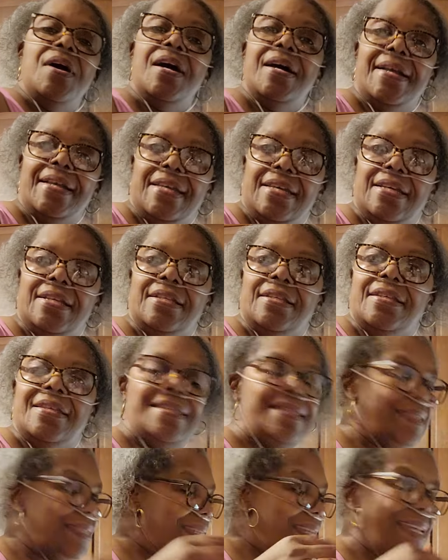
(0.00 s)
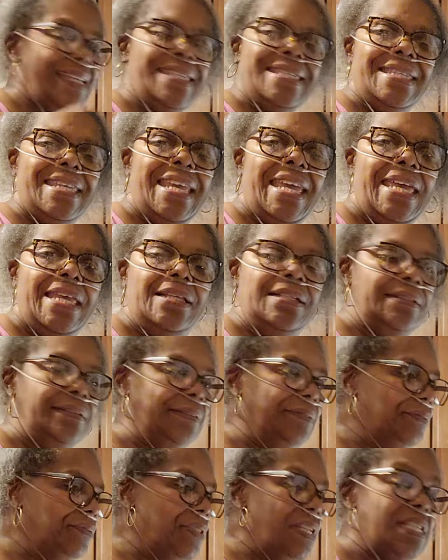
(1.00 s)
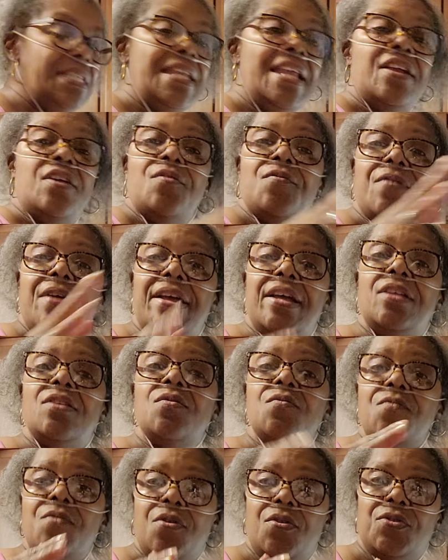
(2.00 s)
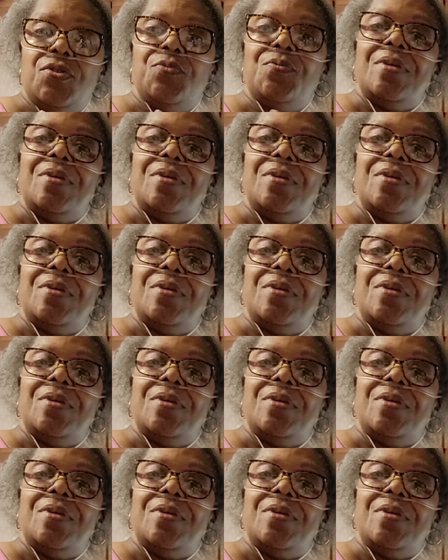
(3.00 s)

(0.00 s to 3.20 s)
onion. That's it. Just like a regular roast